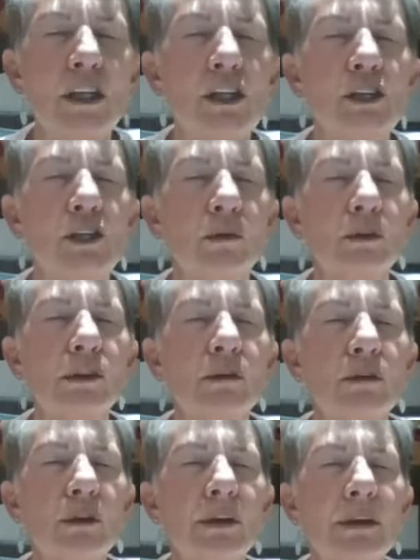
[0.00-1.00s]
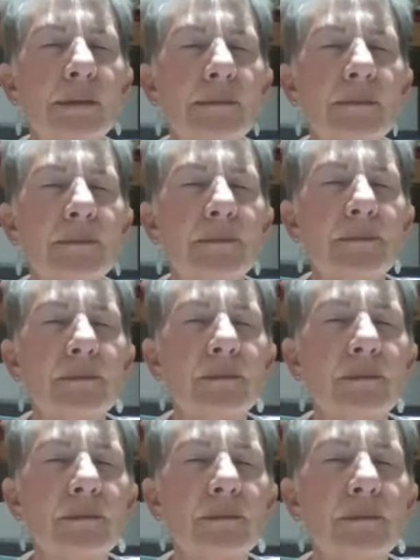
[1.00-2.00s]
is yours, Lord.
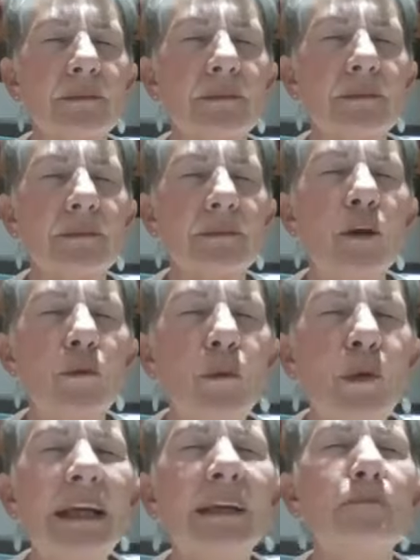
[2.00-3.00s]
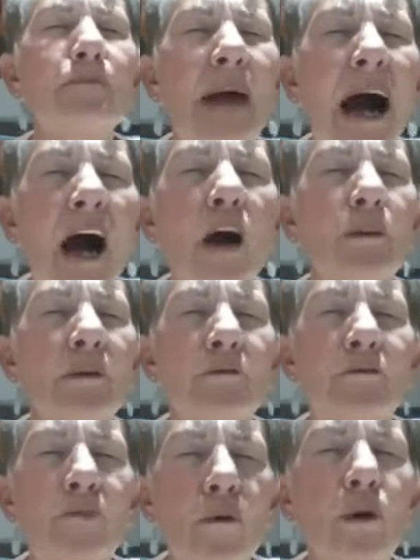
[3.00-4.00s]
And we bow
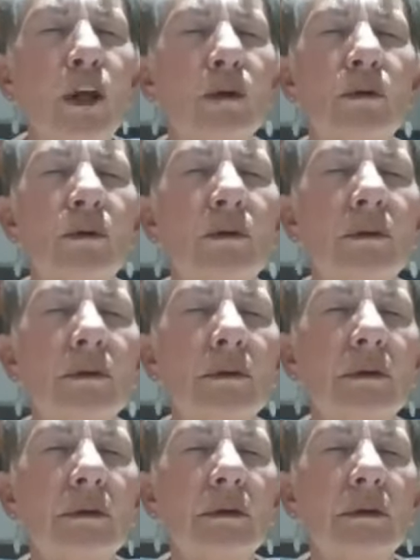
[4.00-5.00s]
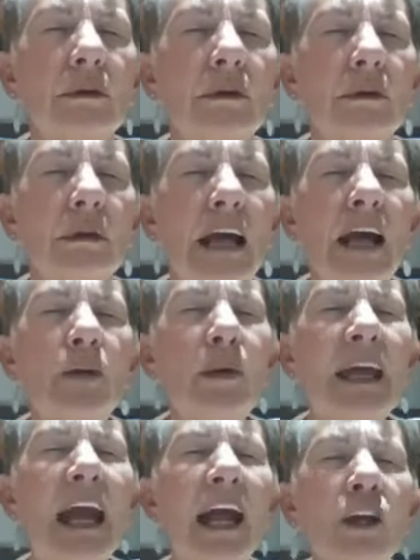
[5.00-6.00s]
before you and
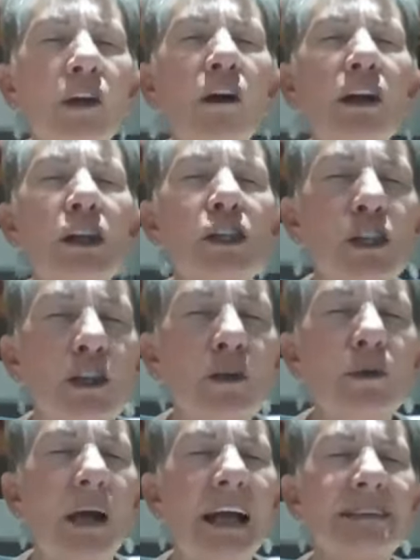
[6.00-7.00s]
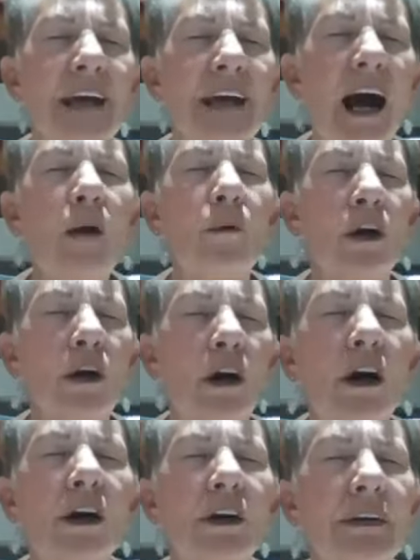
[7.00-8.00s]
we acknowledge you as our
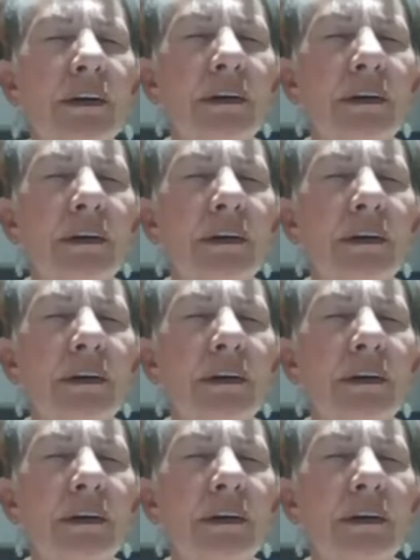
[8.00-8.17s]
God